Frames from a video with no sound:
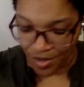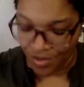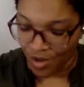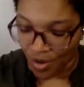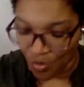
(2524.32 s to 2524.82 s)

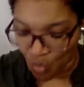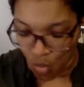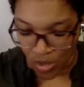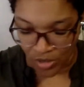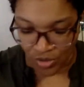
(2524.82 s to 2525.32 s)
don't
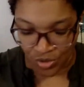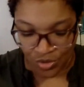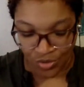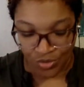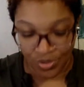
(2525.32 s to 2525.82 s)
want
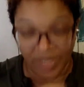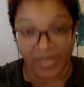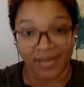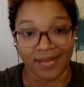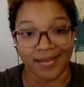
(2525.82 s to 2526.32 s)
to,
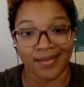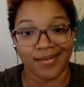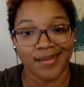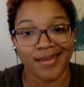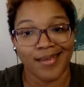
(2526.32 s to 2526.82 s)

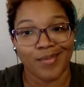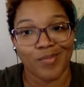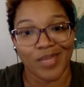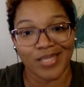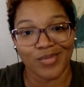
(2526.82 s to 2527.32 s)
again,
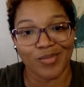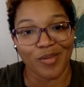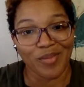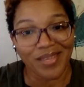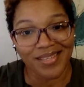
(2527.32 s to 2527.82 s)
mess with my
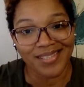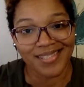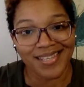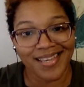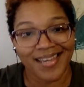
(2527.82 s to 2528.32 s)

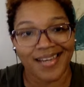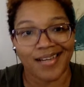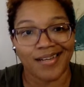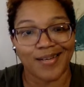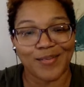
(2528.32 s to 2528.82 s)
peace
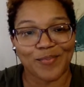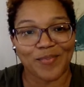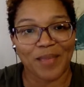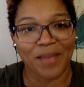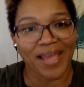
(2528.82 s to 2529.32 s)

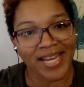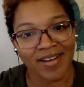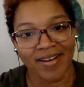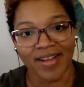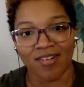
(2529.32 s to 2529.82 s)
by
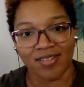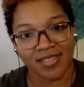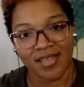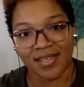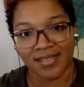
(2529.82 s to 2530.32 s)
hearing or
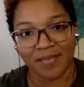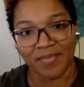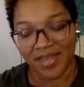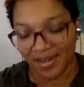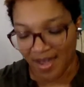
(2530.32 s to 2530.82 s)
seeing
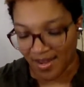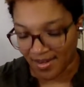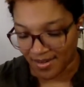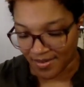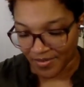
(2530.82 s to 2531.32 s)
something
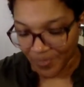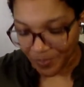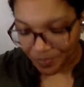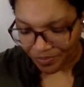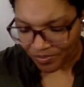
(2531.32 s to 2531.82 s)
negative.
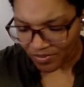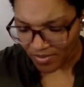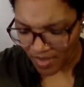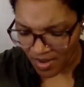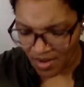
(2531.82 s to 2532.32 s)

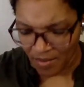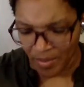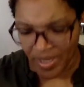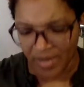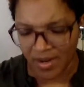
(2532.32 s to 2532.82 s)

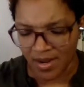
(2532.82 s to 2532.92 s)
But